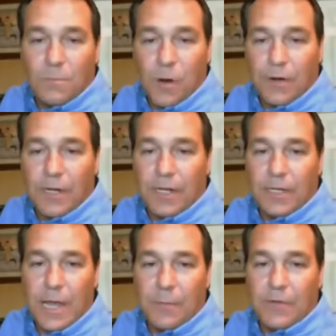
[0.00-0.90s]
marketing
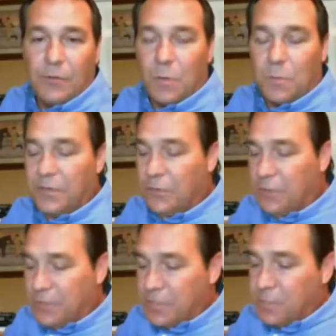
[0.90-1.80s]
and how we do what we
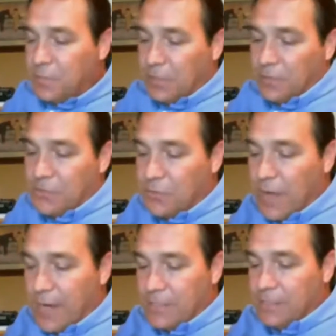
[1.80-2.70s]
do, and this particular
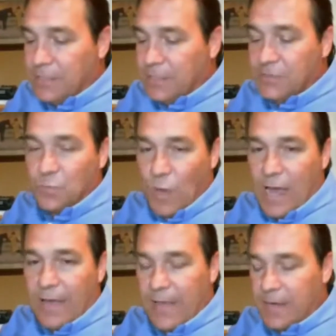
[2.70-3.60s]
strategy is
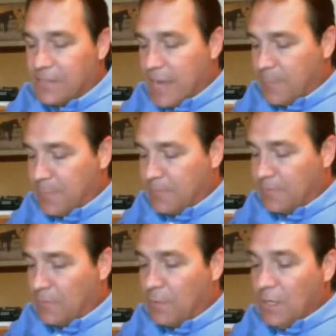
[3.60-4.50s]
why that has happened.
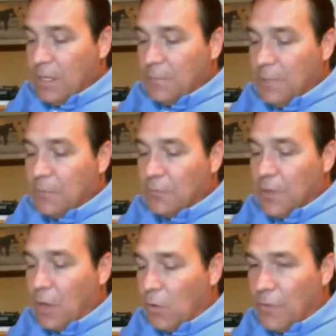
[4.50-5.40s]
So people
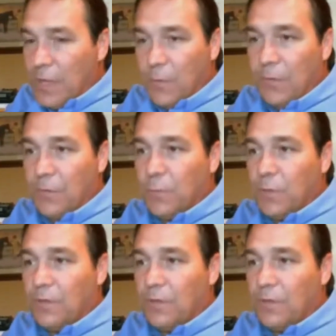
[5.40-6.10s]
know that when